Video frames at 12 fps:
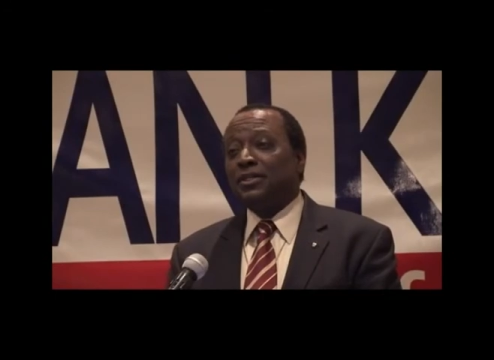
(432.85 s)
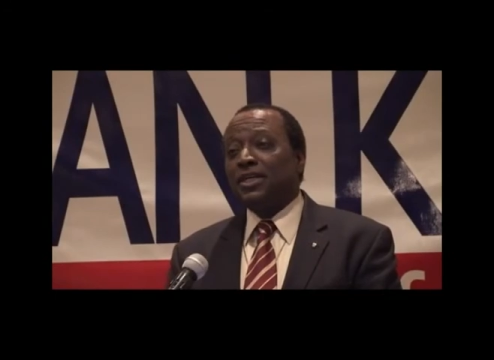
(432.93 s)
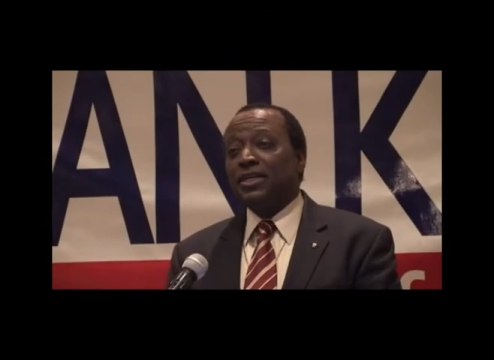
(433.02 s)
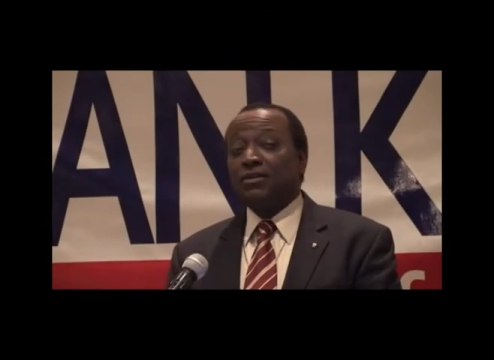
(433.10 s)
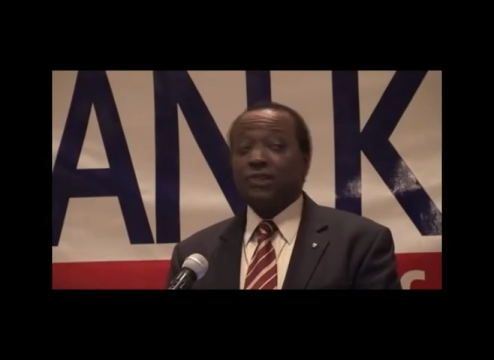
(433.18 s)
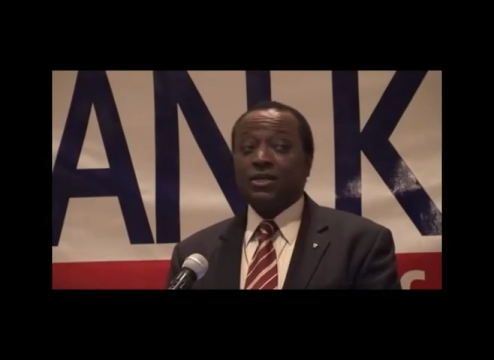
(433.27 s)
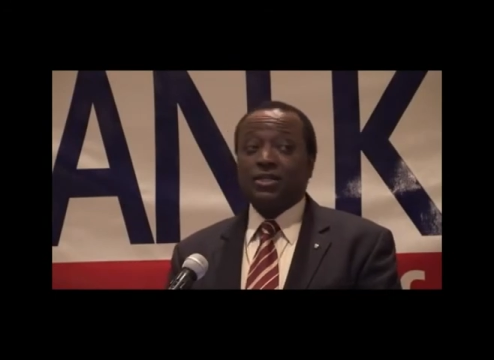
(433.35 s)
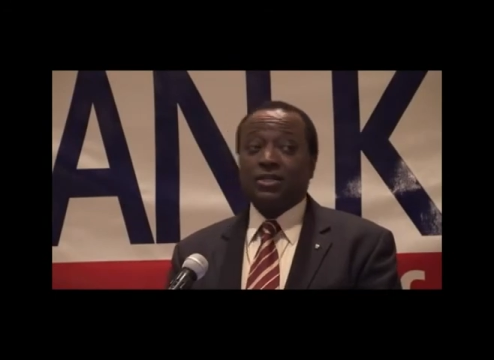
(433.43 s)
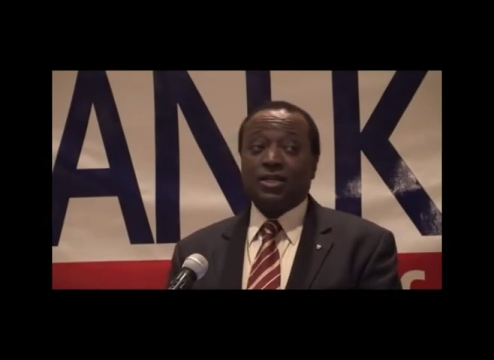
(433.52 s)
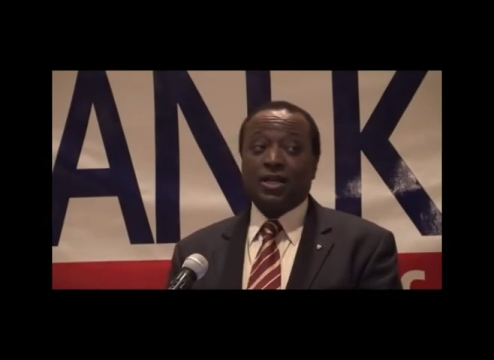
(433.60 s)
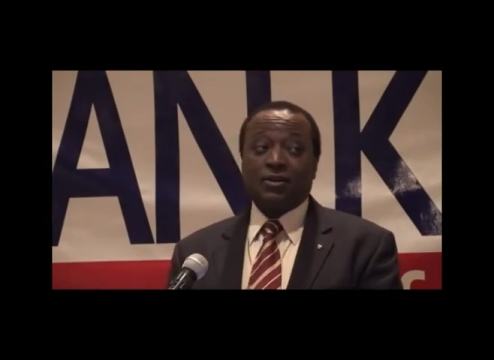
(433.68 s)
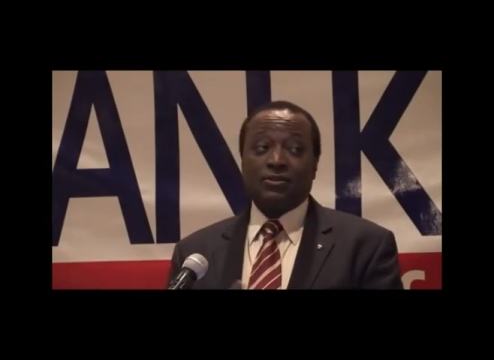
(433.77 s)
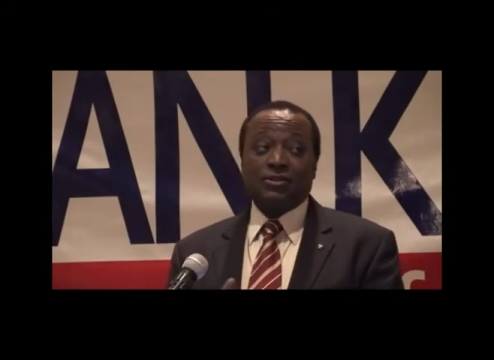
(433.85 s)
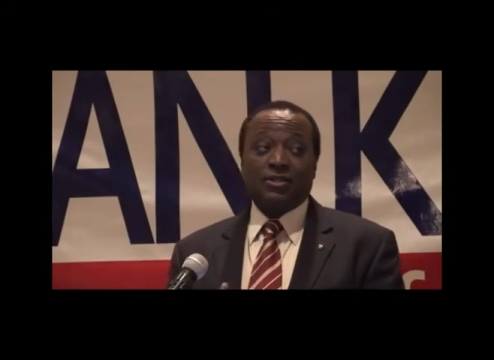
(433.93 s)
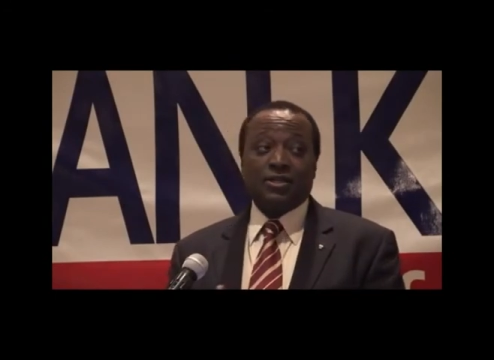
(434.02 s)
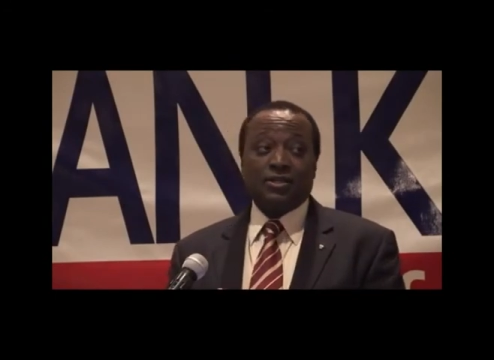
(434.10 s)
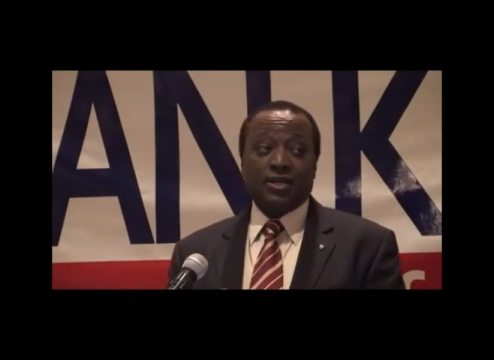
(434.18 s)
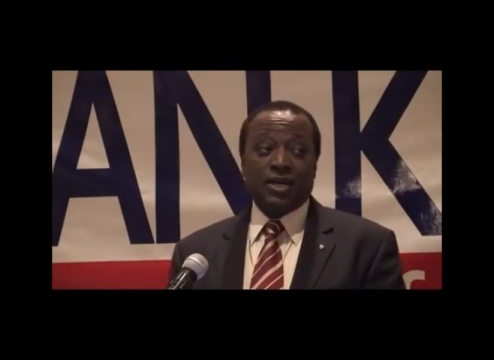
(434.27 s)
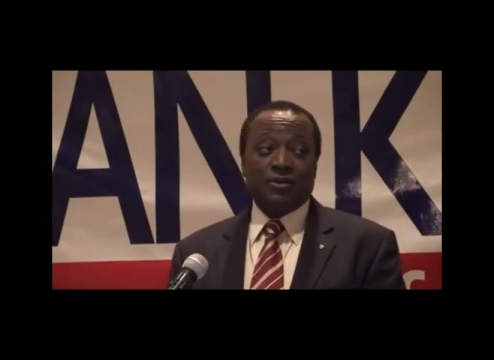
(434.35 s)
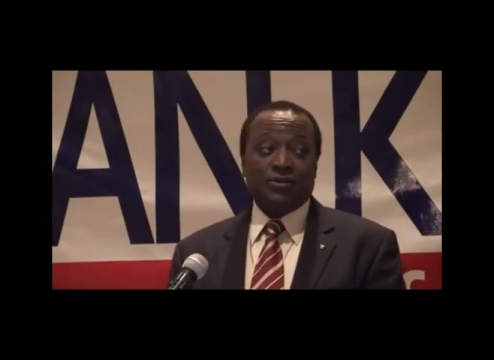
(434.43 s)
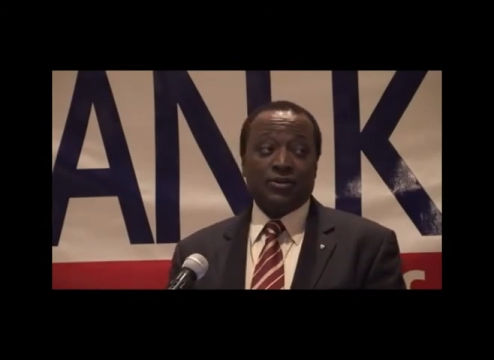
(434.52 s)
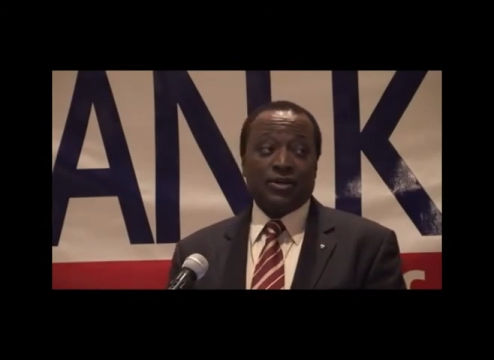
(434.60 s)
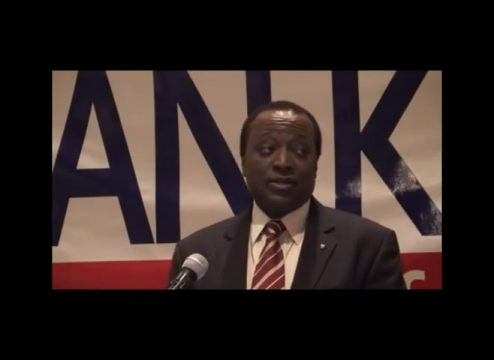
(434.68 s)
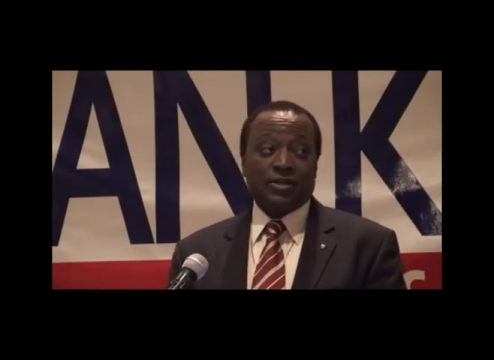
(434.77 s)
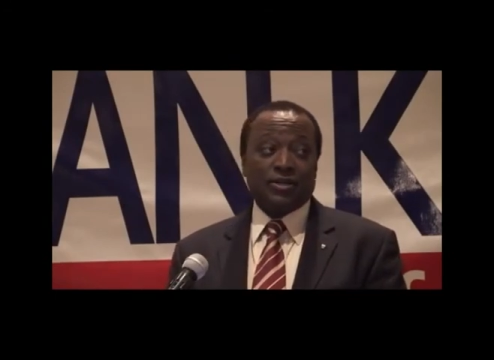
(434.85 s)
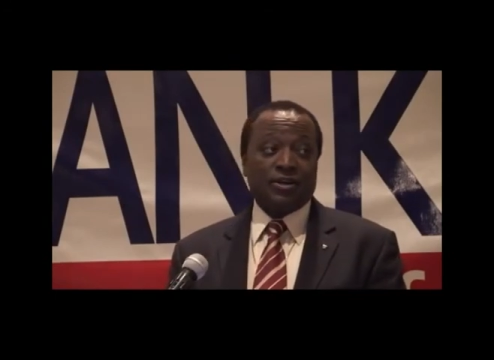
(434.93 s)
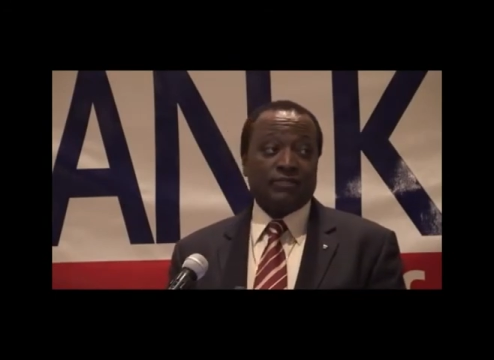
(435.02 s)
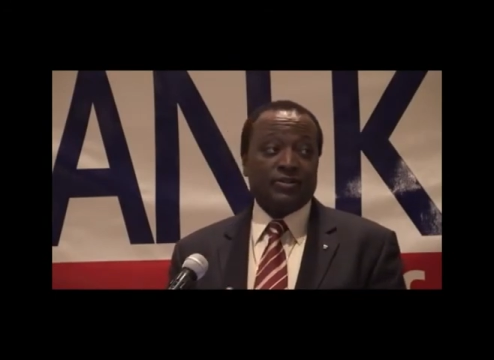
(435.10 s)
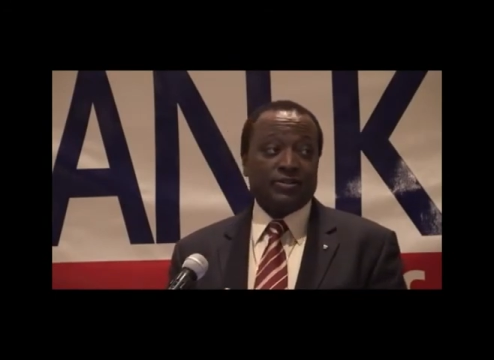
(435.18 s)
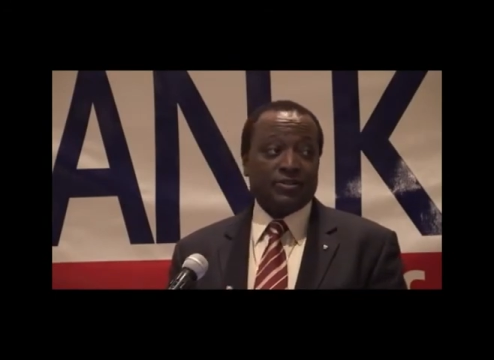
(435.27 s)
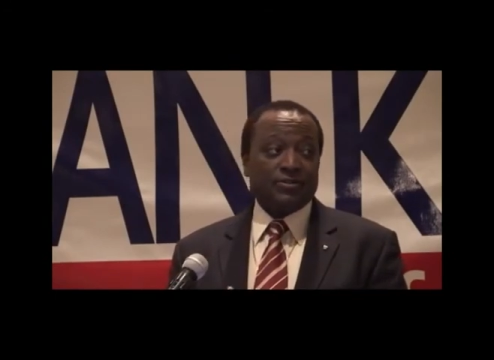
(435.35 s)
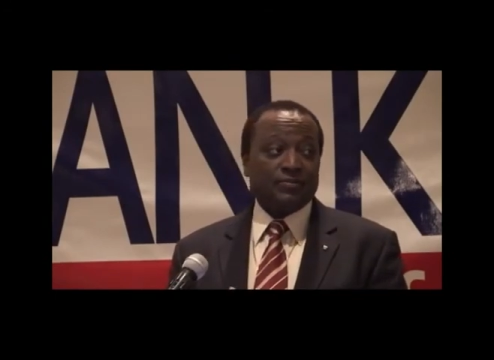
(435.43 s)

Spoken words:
take away the clouds that now darken our vision.